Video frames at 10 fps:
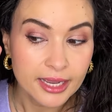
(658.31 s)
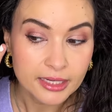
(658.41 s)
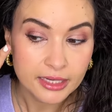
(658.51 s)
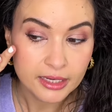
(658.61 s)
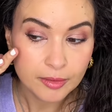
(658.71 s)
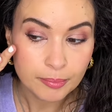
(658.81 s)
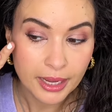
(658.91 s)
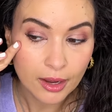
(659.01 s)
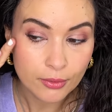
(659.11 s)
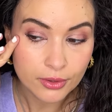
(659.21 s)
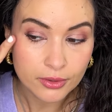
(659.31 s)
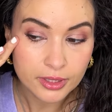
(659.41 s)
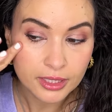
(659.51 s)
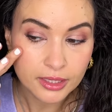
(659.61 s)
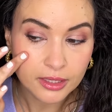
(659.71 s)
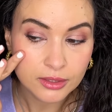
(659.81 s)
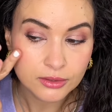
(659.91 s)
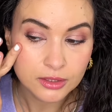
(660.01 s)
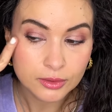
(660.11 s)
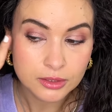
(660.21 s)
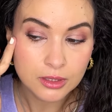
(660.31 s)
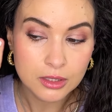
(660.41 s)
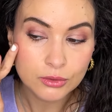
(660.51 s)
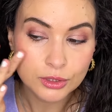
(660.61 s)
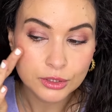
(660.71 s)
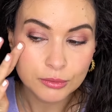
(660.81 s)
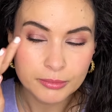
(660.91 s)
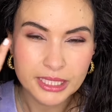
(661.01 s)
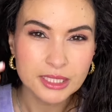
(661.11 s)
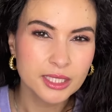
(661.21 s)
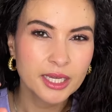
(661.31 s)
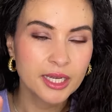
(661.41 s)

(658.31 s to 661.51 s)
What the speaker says: any powder here, so it's not going to mix.